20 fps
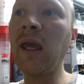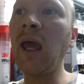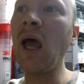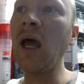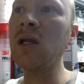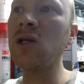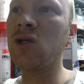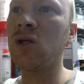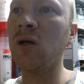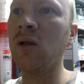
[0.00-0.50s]

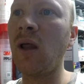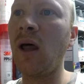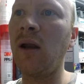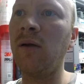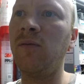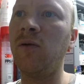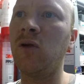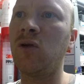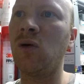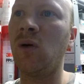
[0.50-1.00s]
can do that
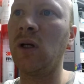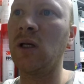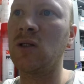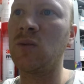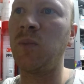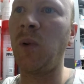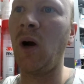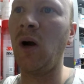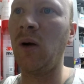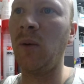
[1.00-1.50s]
if you're doing
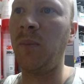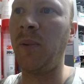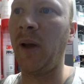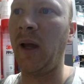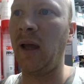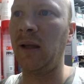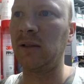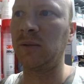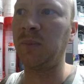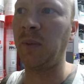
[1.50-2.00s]
spot
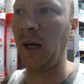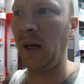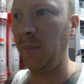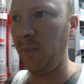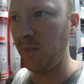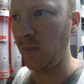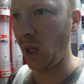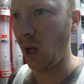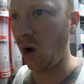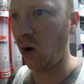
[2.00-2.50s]
repairs, but
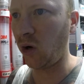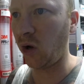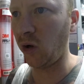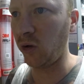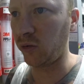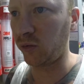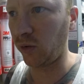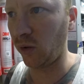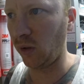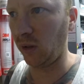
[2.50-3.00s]
I'll
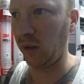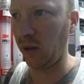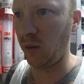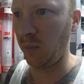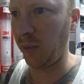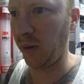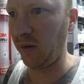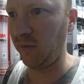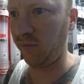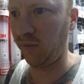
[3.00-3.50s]
go through a little
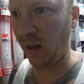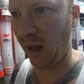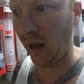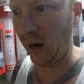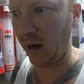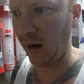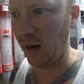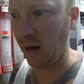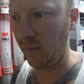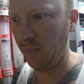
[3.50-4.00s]
bit of
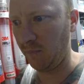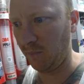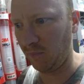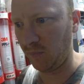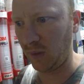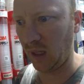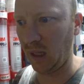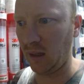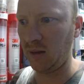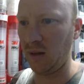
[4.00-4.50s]
that
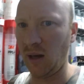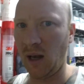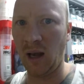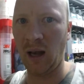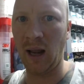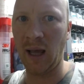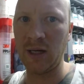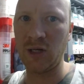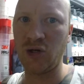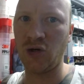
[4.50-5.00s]

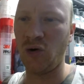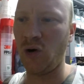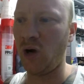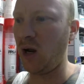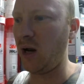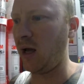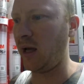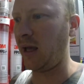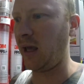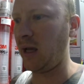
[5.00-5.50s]
later
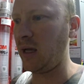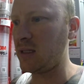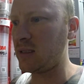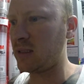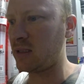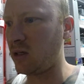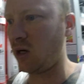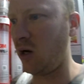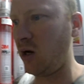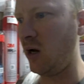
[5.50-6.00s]
on, I guess.
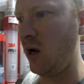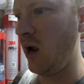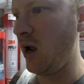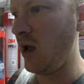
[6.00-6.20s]
So